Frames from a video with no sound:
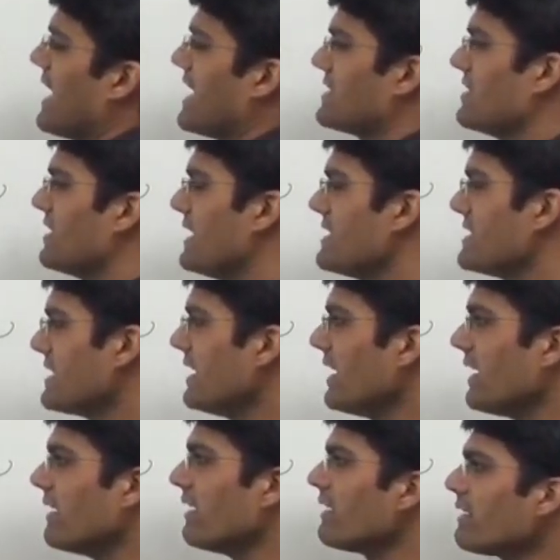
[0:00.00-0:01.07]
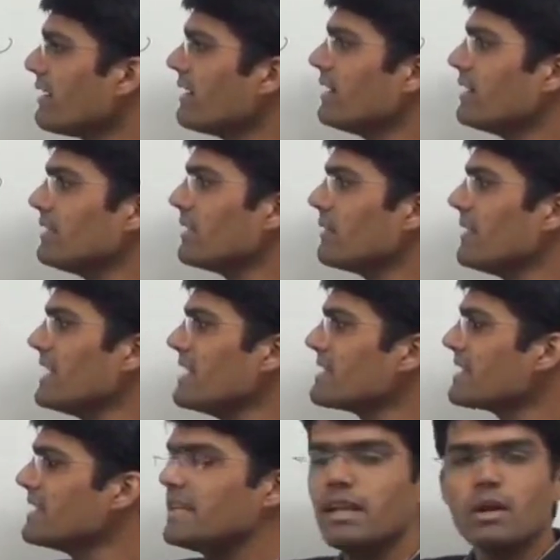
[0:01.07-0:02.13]
As you can see here, the
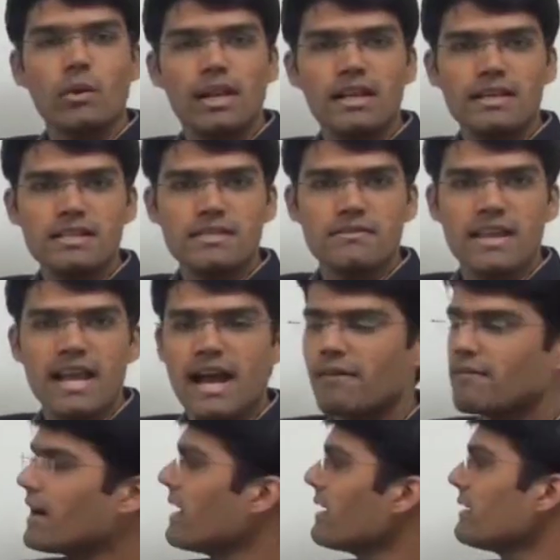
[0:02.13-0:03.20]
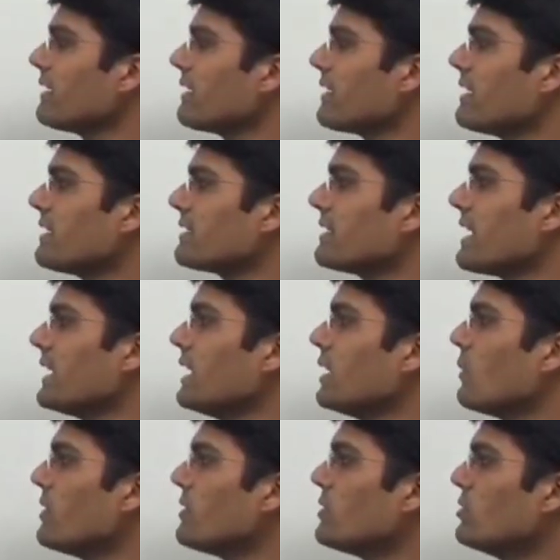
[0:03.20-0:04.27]
various inequalities we have are greater than
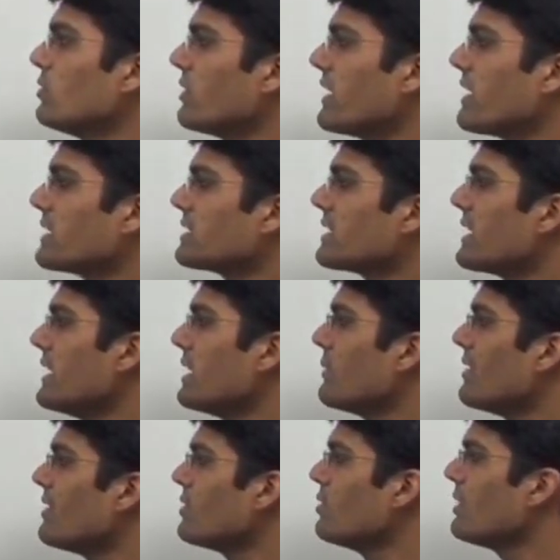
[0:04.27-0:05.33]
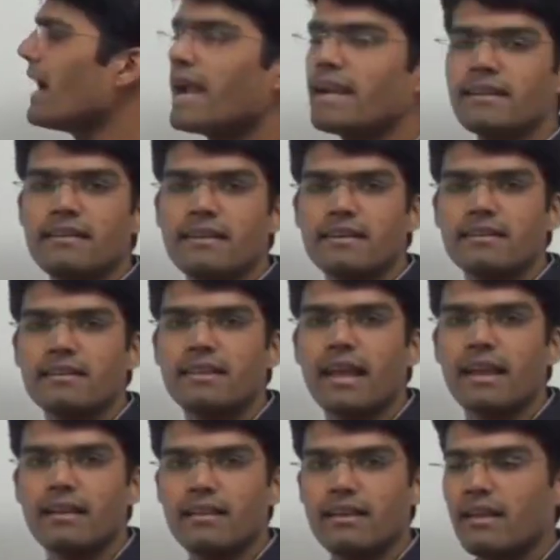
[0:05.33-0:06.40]
equal to, greater than equal to and greater
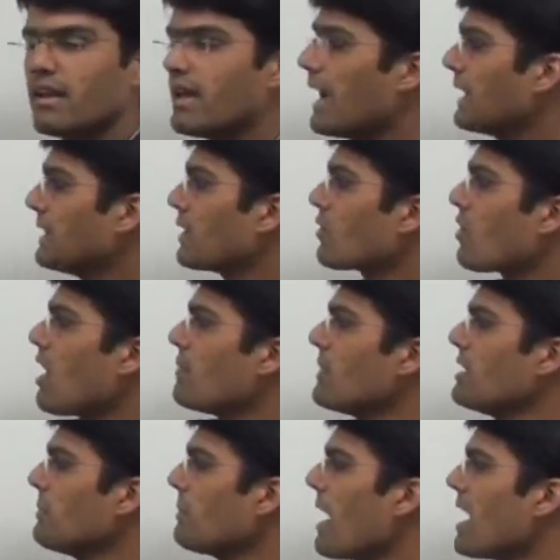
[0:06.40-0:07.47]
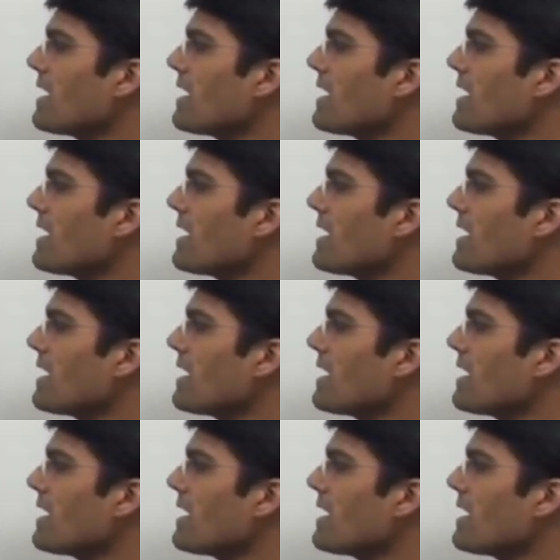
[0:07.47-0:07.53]
than. And the common